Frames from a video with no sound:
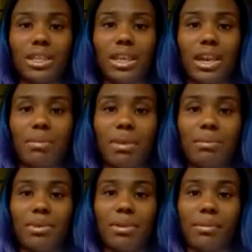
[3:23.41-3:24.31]
It came
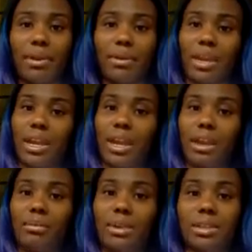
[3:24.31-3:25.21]
maybe about
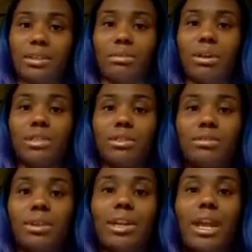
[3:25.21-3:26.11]
here, because it was
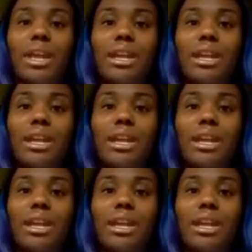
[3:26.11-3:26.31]
28